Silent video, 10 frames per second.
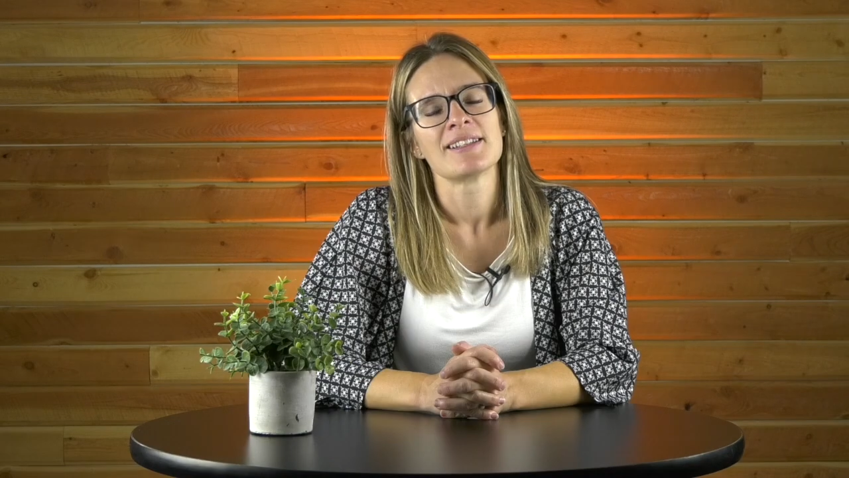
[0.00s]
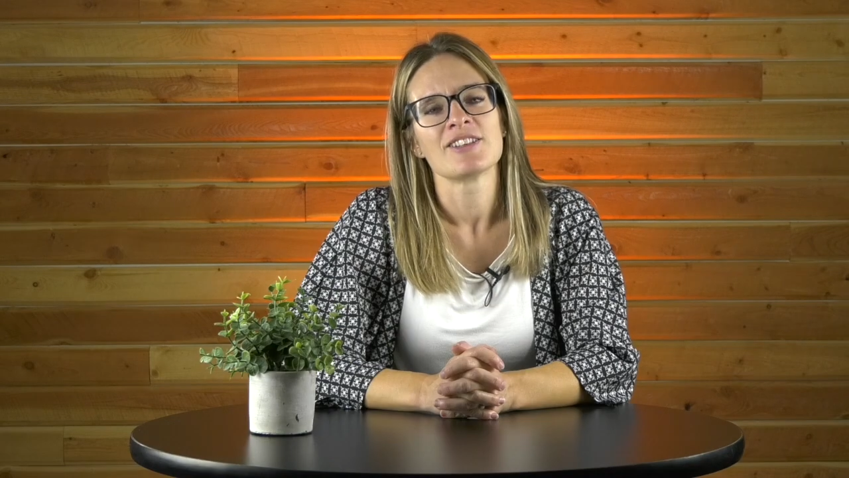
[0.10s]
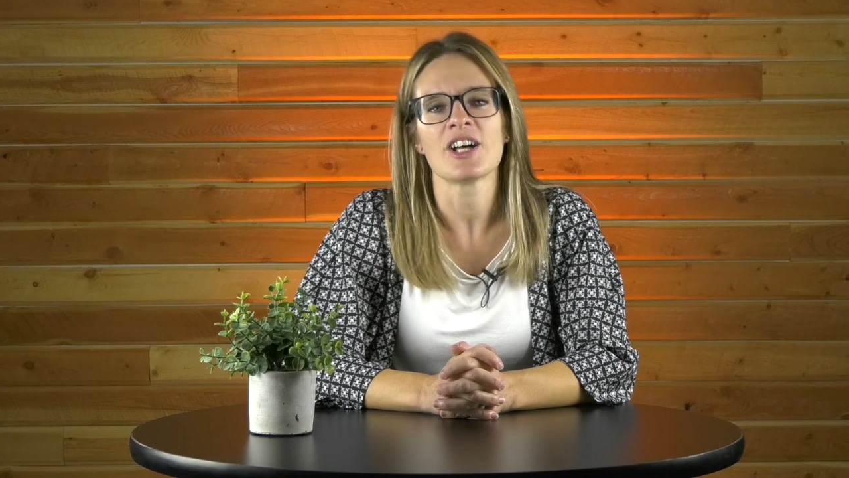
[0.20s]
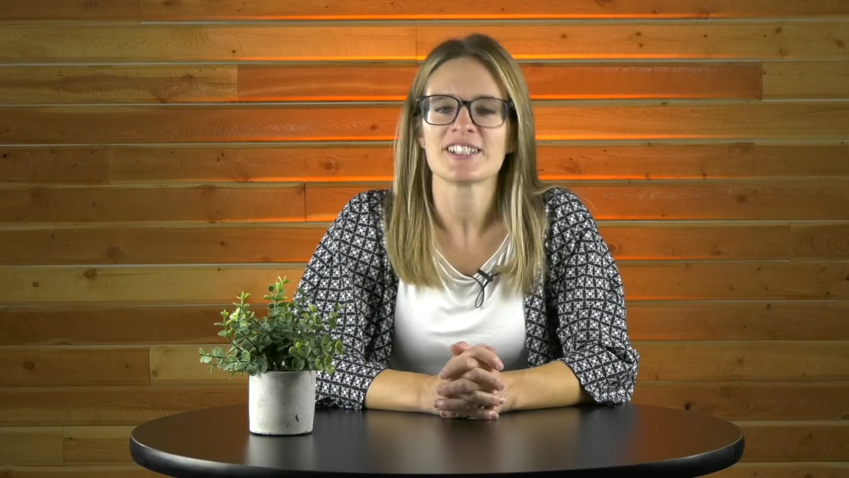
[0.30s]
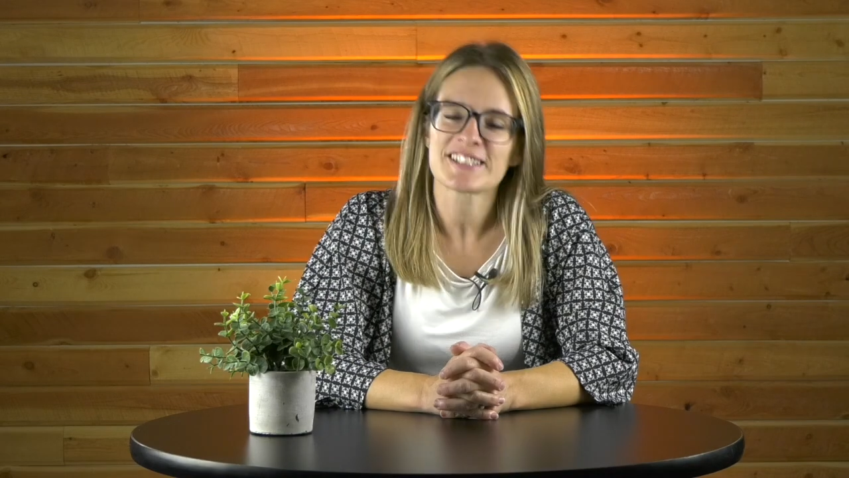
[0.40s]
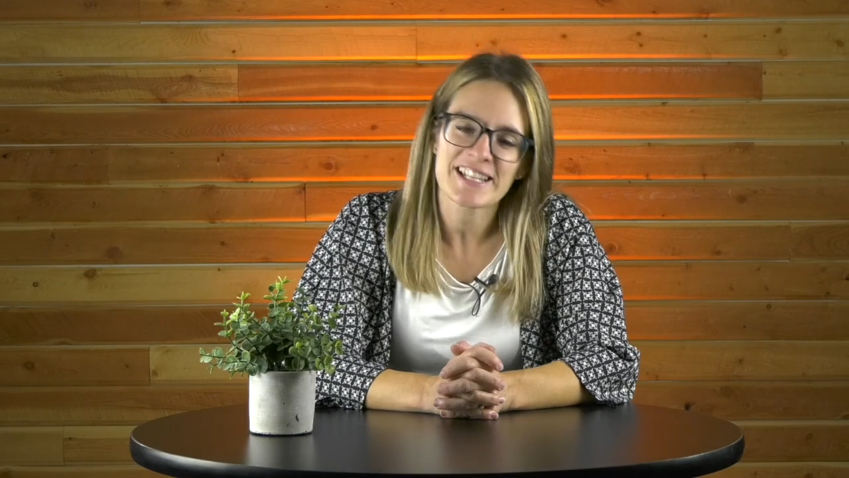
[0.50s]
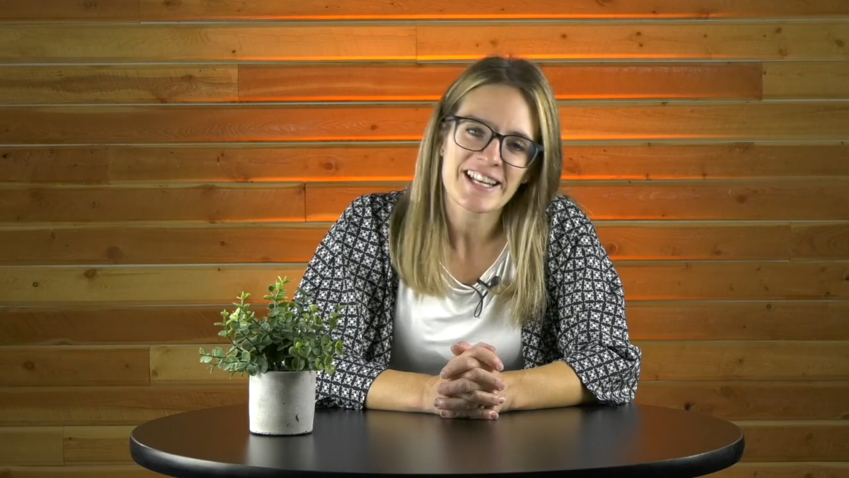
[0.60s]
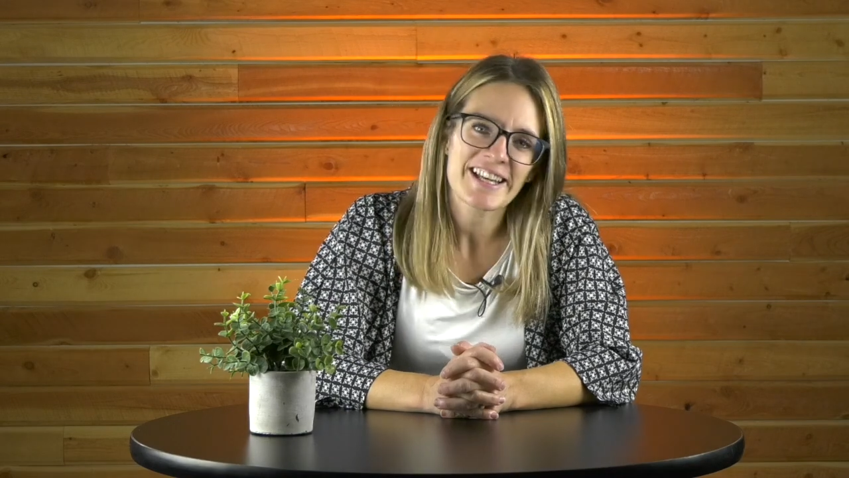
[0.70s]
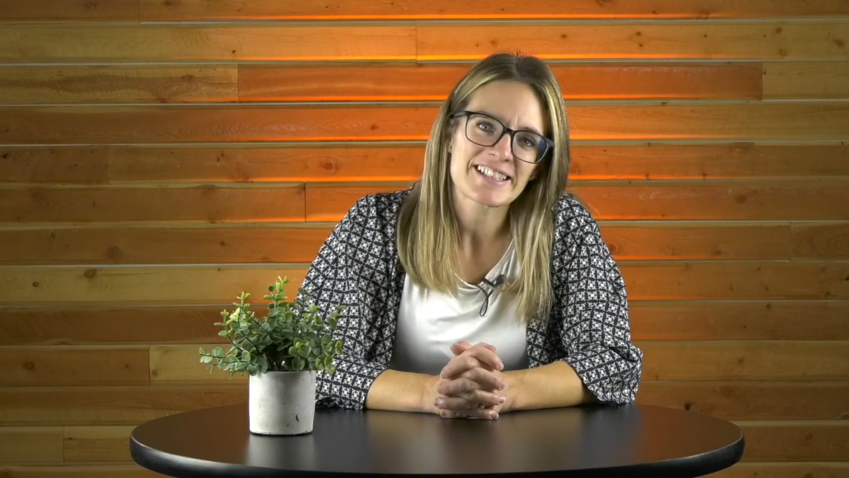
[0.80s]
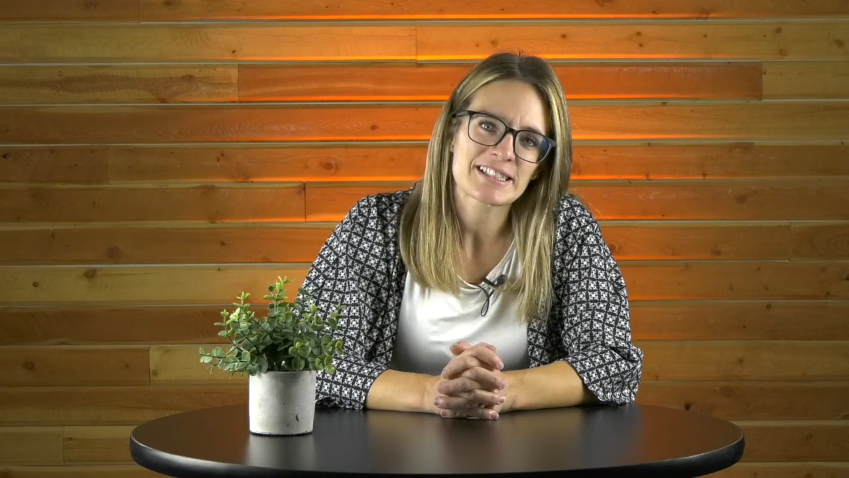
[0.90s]
Launch
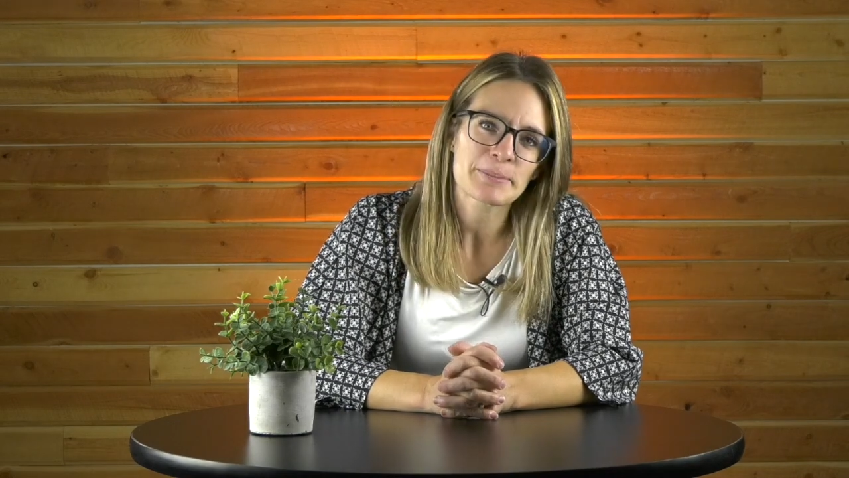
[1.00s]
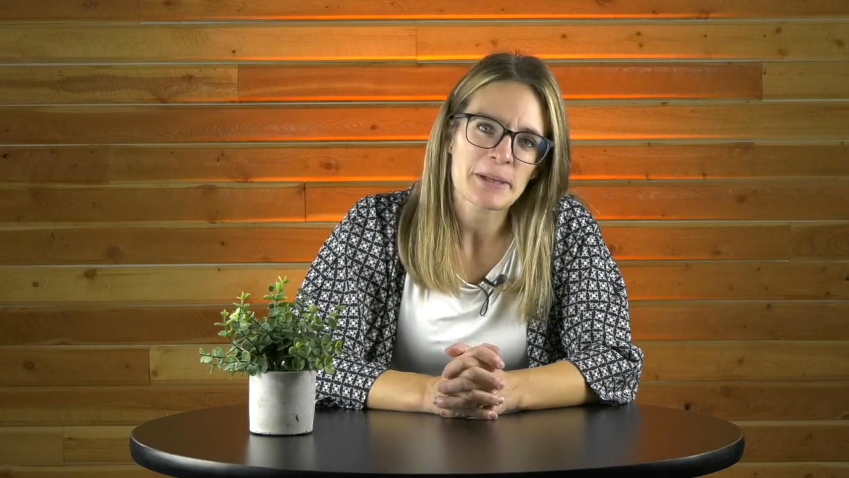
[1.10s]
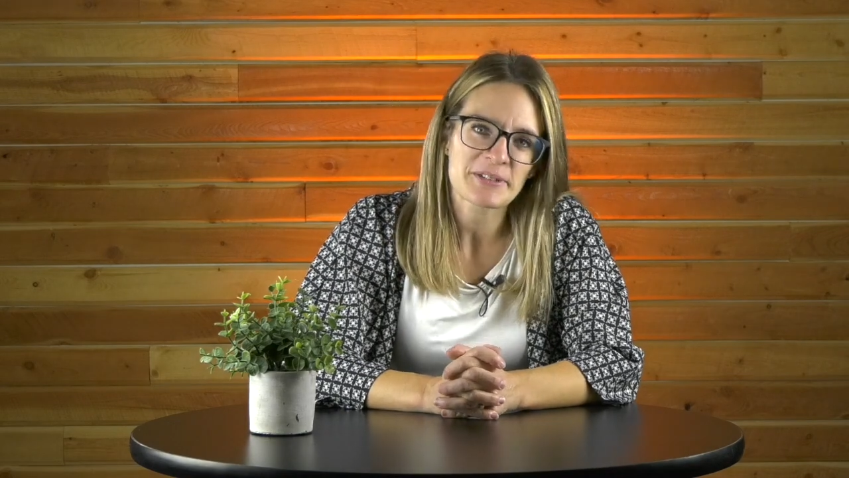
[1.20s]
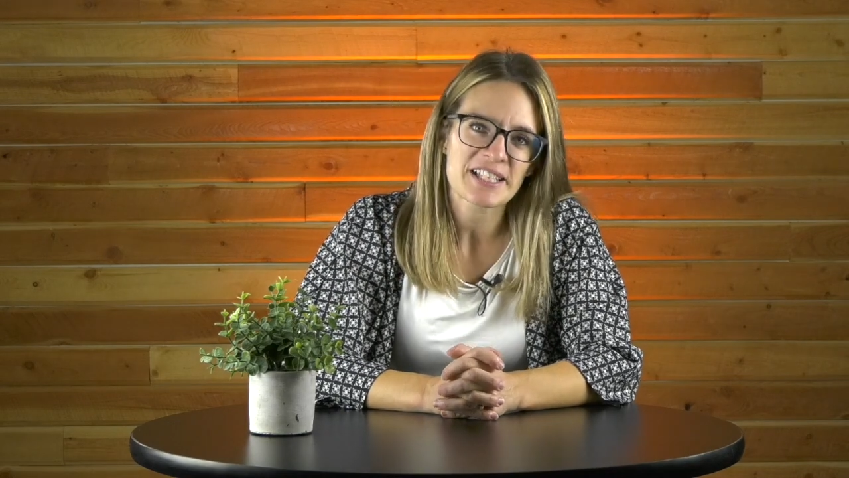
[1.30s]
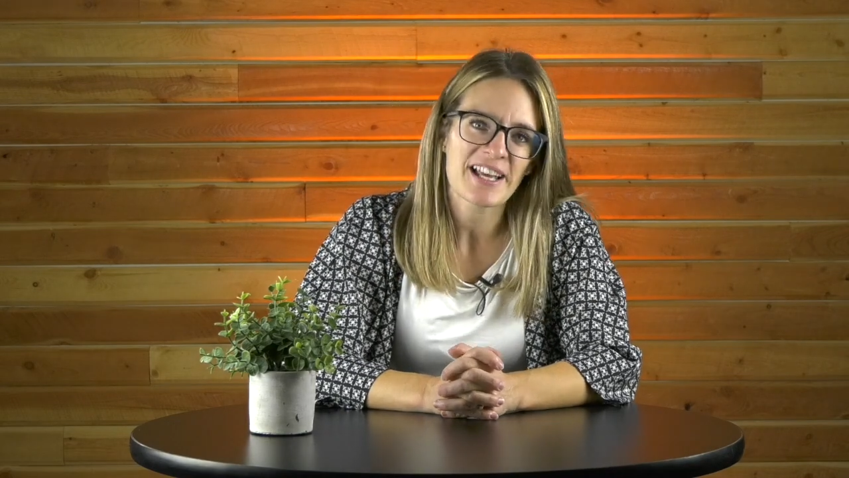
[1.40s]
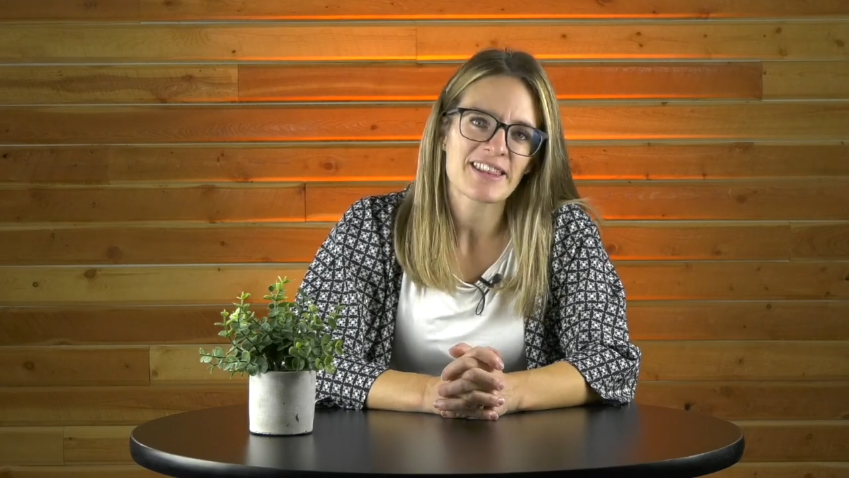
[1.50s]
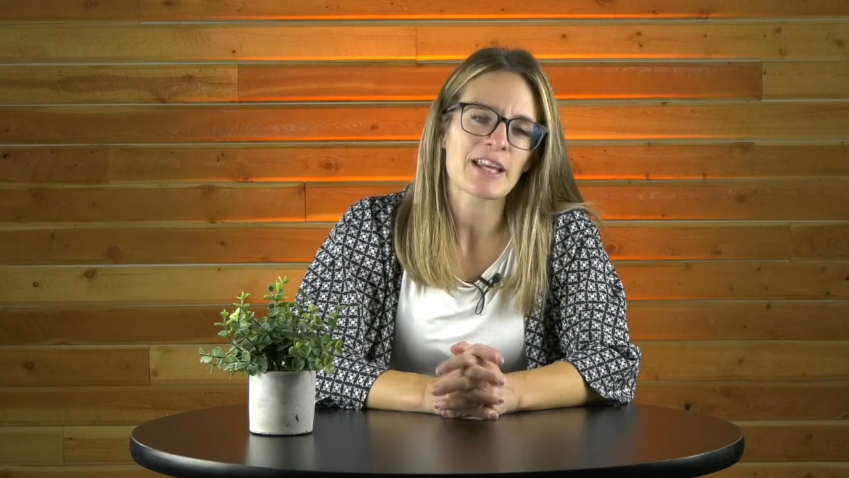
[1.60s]
Sunday is September 10th,